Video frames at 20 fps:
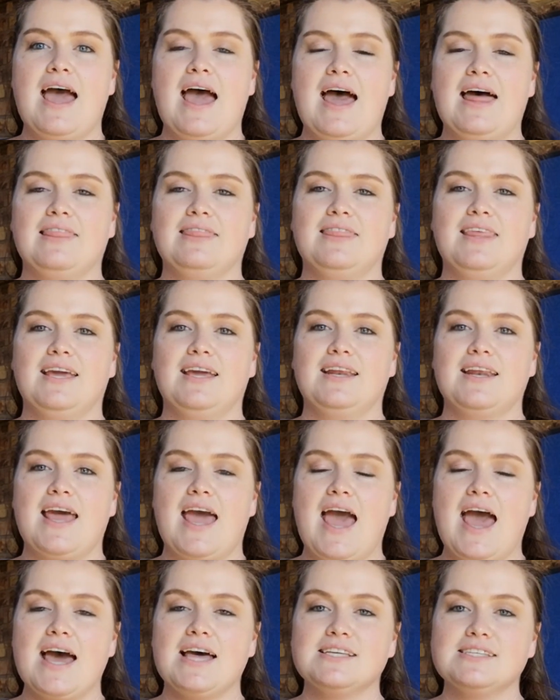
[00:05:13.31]
and
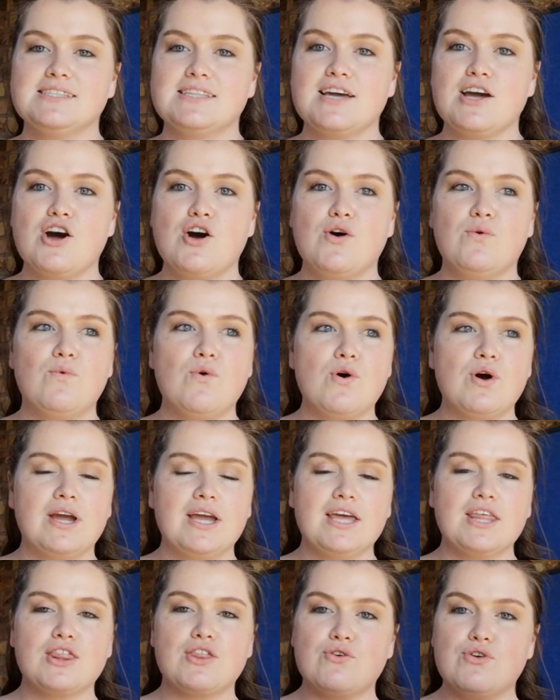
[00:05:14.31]
then as they are
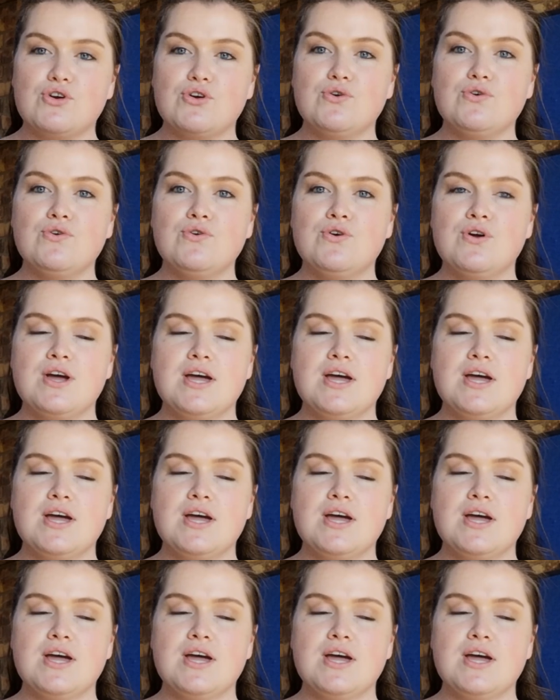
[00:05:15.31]
walking through